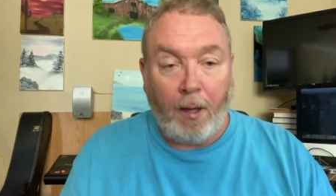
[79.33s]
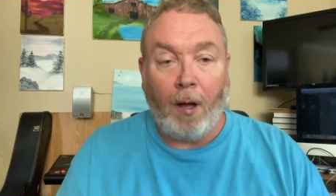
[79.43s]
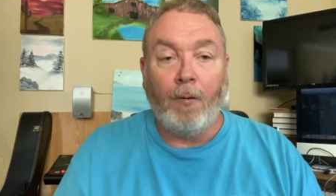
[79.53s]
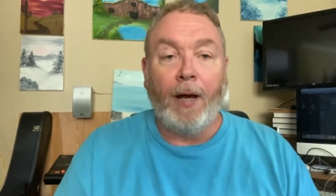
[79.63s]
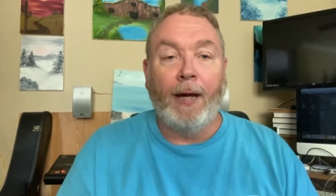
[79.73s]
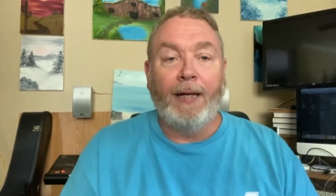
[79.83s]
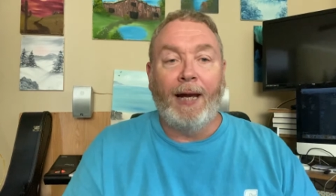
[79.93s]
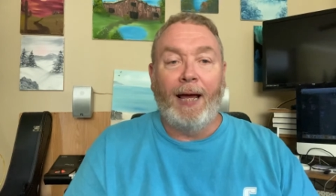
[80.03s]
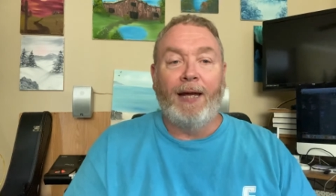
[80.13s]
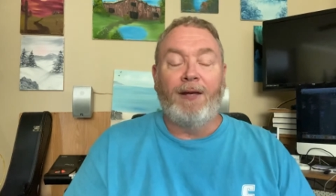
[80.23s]
Okay, did
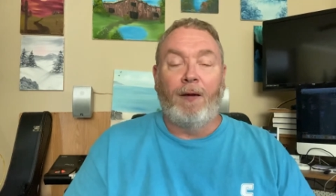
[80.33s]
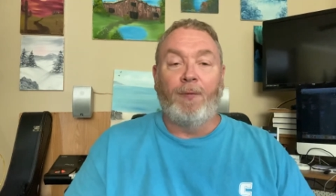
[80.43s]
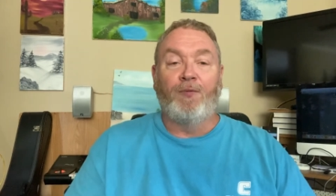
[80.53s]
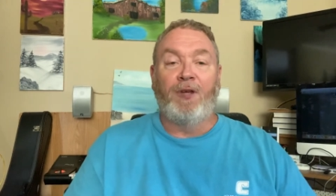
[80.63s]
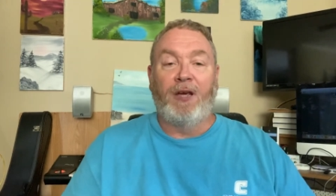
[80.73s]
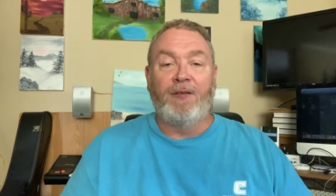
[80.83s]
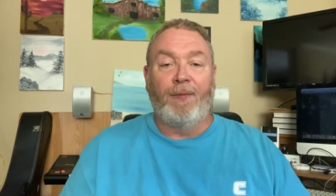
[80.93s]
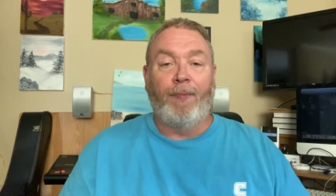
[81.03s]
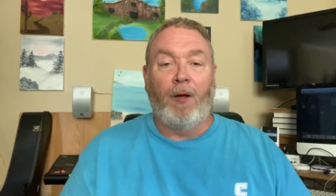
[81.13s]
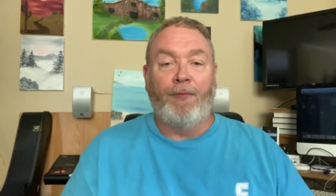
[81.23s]
I hit double C's
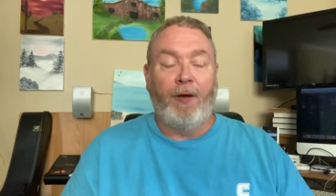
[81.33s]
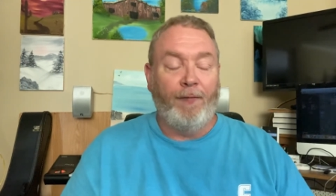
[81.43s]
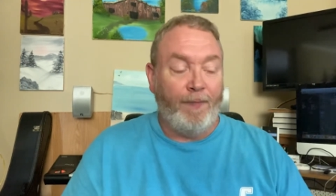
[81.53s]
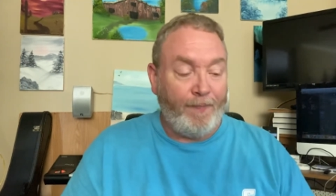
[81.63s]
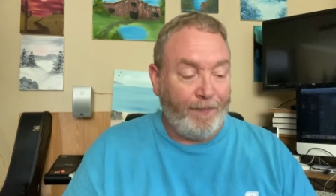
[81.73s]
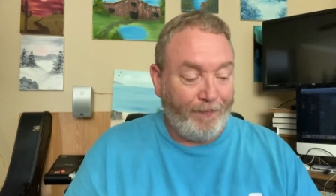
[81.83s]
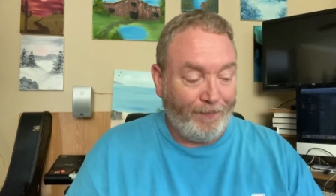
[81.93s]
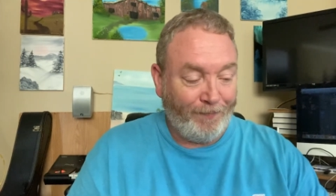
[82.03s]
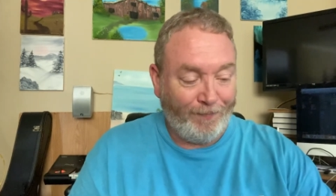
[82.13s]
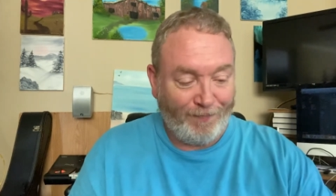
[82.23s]
on both of them?
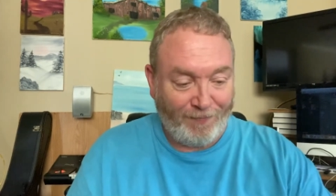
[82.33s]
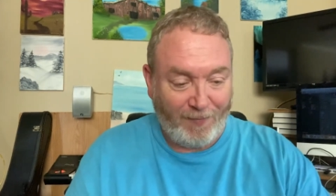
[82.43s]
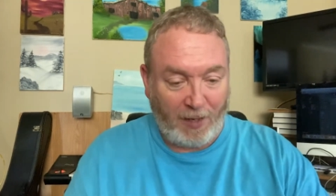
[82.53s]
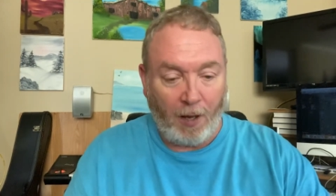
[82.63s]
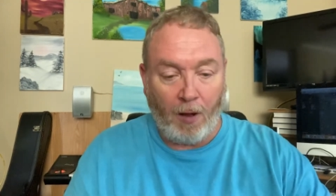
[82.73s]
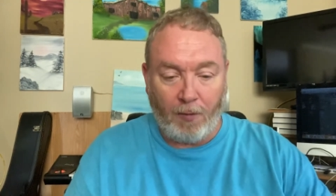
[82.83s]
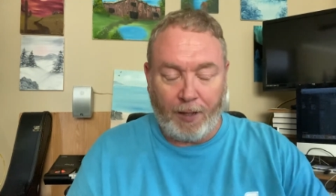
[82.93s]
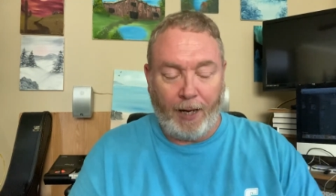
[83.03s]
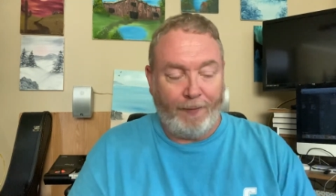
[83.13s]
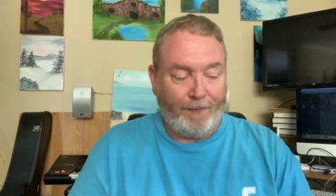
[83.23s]
Okay.